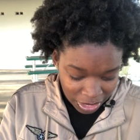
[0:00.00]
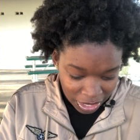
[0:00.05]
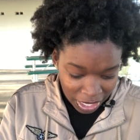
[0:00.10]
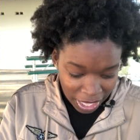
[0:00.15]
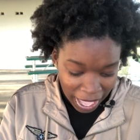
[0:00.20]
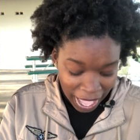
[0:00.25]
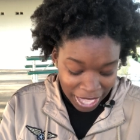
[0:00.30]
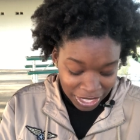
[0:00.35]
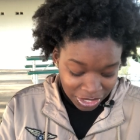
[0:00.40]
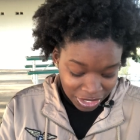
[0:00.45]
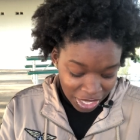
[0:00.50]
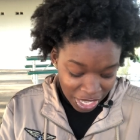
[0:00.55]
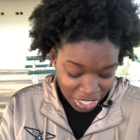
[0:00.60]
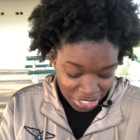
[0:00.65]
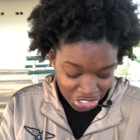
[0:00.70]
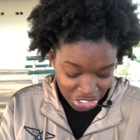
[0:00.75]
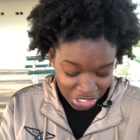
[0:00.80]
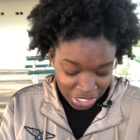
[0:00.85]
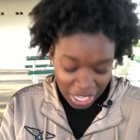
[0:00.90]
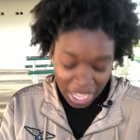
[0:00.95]

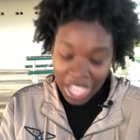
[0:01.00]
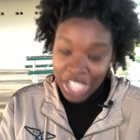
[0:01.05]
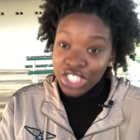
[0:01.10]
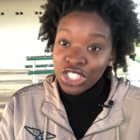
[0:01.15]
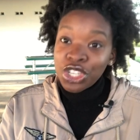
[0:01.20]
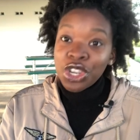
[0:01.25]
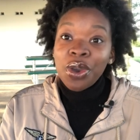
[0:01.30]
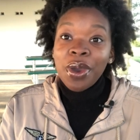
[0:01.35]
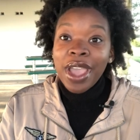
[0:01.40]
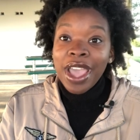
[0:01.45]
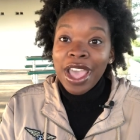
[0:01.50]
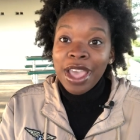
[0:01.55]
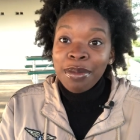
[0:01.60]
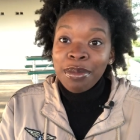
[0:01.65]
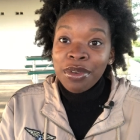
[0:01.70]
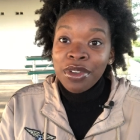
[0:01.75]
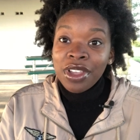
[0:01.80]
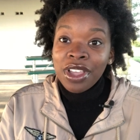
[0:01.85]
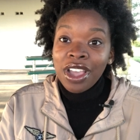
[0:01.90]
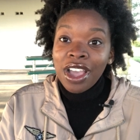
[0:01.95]
Adonijah got Joab
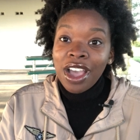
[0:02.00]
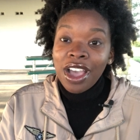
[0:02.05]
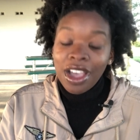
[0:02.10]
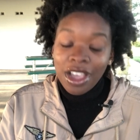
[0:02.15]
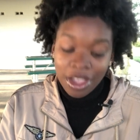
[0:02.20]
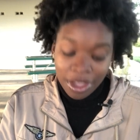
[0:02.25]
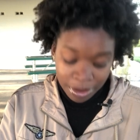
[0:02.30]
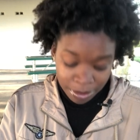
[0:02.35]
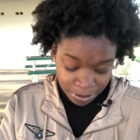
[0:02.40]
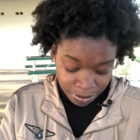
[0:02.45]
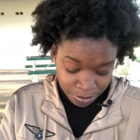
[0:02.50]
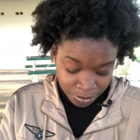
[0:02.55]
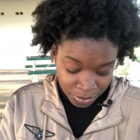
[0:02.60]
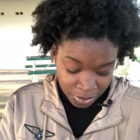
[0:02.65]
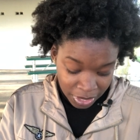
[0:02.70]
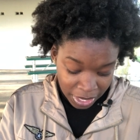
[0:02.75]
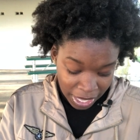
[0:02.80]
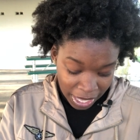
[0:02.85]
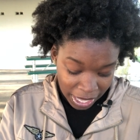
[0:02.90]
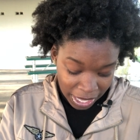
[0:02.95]
um,
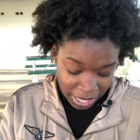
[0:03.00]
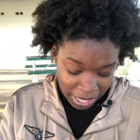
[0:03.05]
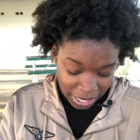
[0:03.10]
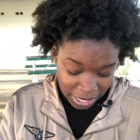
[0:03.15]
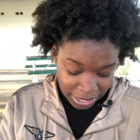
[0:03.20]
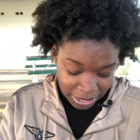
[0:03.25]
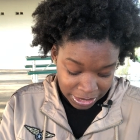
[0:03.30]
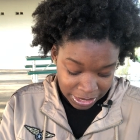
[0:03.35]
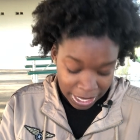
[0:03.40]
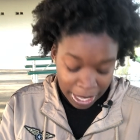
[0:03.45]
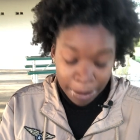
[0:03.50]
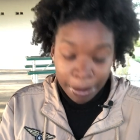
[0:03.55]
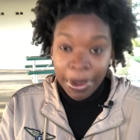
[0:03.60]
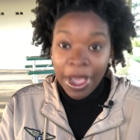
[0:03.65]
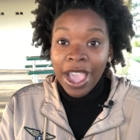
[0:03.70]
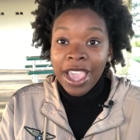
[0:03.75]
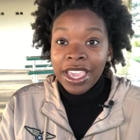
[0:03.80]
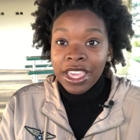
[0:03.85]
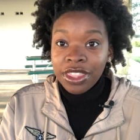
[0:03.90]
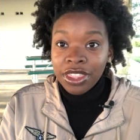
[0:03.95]
and
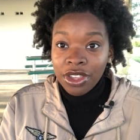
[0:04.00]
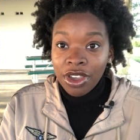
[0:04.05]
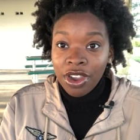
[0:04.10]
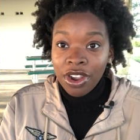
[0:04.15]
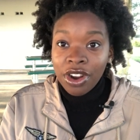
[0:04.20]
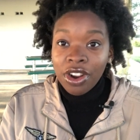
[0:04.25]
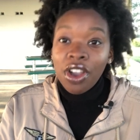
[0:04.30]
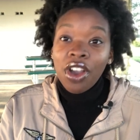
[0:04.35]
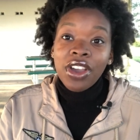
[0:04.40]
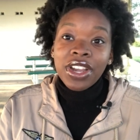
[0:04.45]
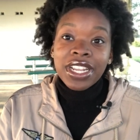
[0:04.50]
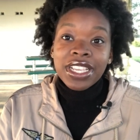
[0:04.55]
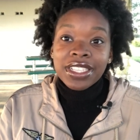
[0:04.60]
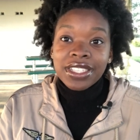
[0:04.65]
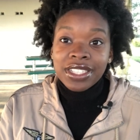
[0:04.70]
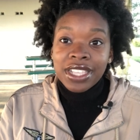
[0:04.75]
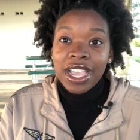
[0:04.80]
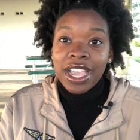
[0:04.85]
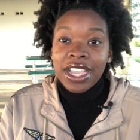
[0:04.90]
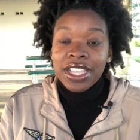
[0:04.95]
Abiathar on his
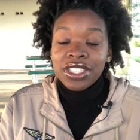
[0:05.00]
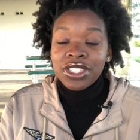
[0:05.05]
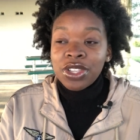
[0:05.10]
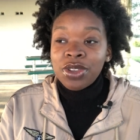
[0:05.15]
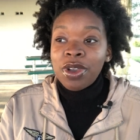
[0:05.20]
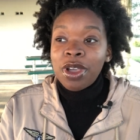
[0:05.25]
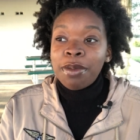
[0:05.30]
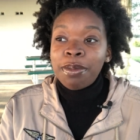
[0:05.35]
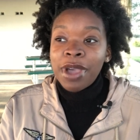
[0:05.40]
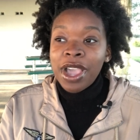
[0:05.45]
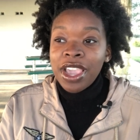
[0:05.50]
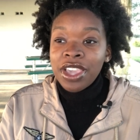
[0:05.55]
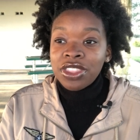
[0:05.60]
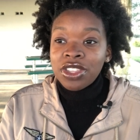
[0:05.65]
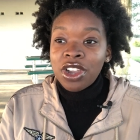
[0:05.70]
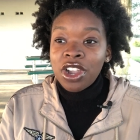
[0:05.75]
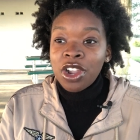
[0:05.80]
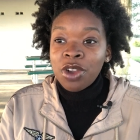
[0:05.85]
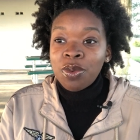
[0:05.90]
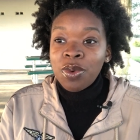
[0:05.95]
side. So
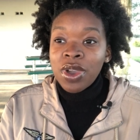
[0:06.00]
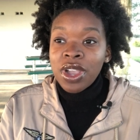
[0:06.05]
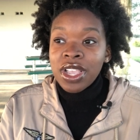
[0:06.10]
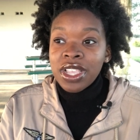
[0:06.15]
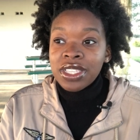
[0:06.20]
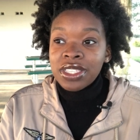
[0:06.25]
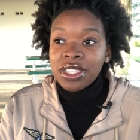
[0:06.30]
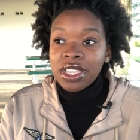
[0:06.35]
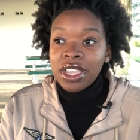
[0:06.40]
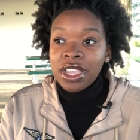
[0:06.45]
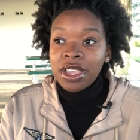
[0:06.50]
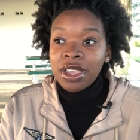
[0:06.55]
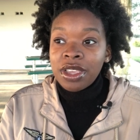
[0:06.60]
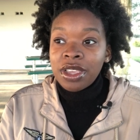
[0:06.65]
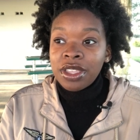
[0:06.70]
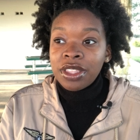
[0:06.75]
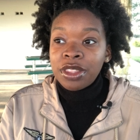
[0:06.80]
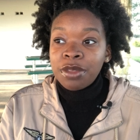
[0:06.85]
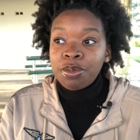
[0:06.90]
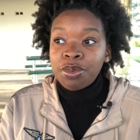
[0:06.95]
Abiathar was uh,
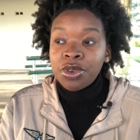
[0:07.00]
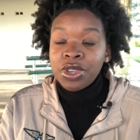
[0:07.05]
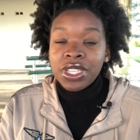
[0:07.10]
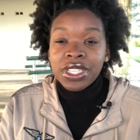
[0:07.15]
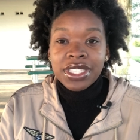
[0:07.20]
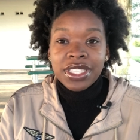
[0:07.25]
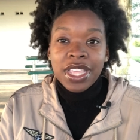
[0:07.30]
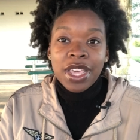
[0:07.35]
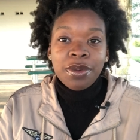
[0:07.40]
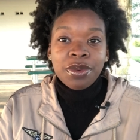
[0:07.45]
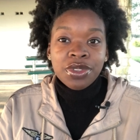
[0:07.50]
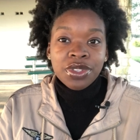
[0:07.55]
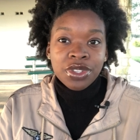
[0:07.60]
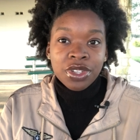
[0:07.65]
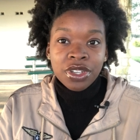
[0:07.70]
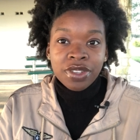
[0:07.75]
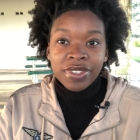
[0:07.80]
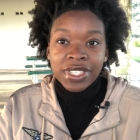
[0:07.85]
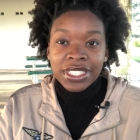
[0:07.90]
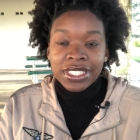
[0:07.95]
the priest that was
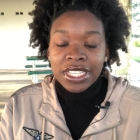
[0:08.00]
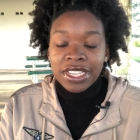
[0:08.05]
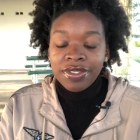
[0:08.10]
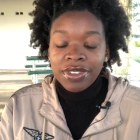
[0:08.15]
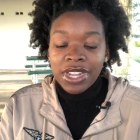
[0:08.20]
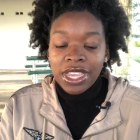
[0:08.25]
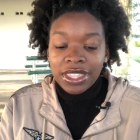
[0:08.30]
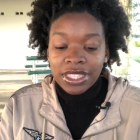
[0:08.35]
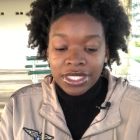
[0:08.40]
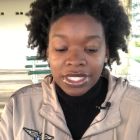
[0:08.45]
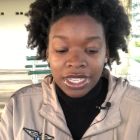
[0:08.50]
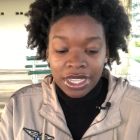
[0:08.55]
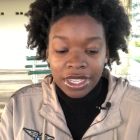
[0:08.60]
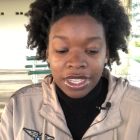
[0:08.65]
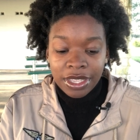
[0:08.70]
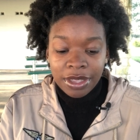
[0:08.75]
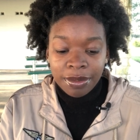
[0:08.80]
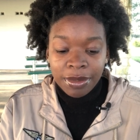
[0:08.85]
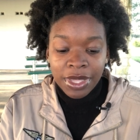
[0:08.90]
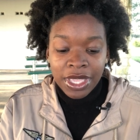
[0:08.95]
serving David at the
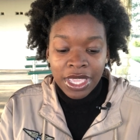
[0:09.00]
time,